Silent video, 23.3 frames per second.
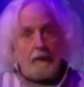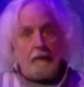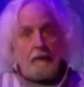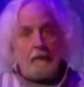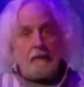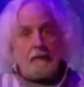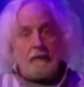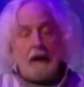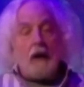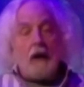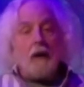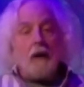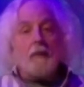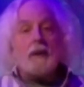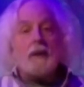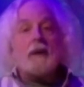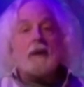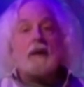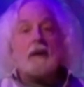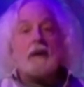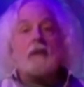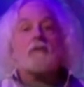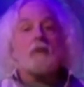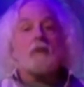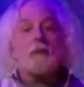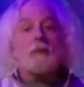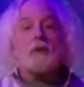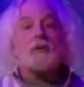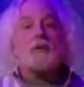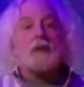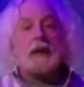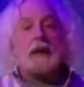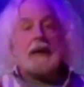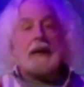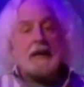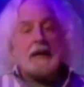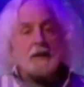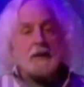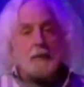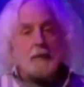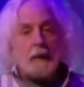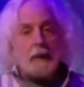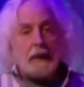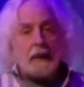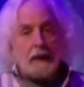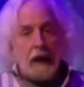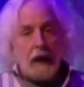Theremin, Ether Music and
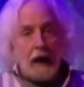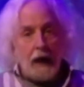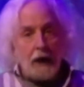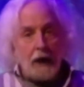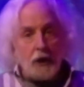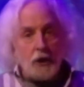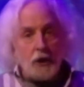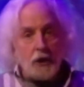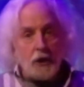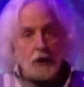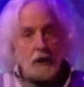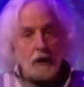Espionage,